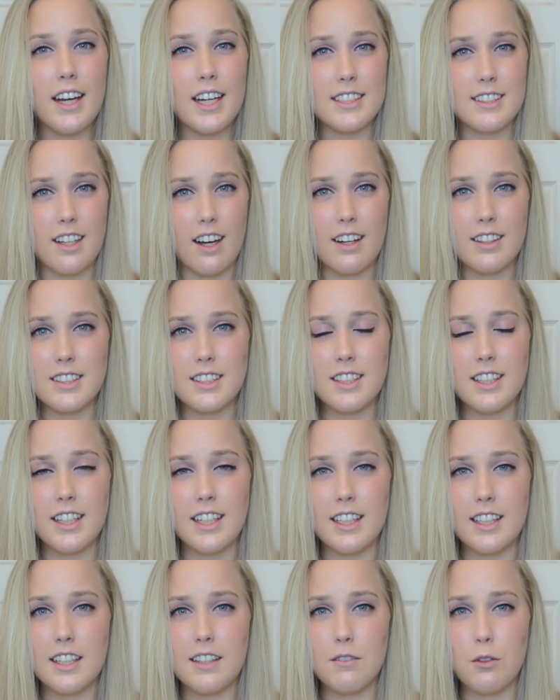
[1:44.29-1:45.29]
It's also
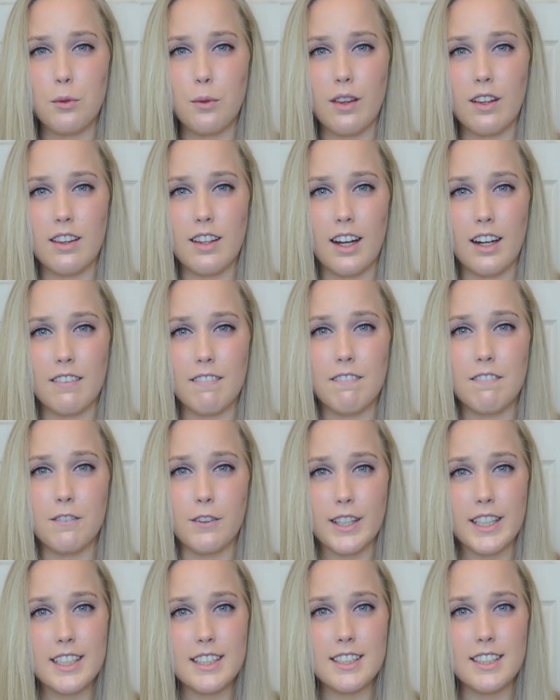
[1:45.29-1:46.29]
going to leave you with a lot of
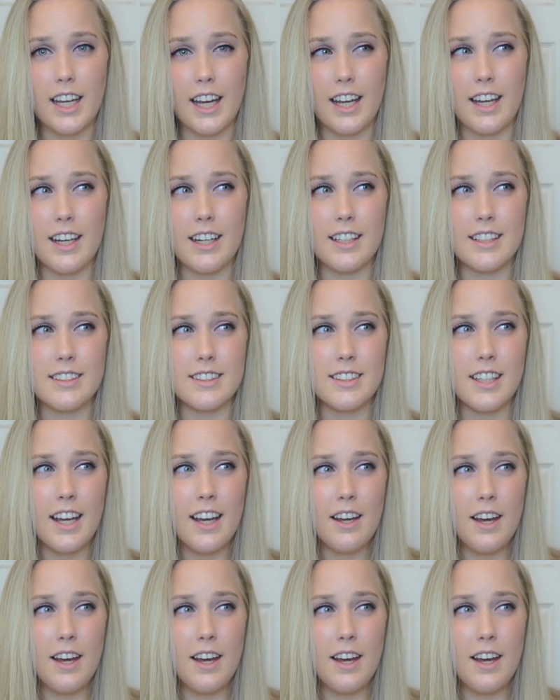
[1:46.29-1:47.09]
frizz and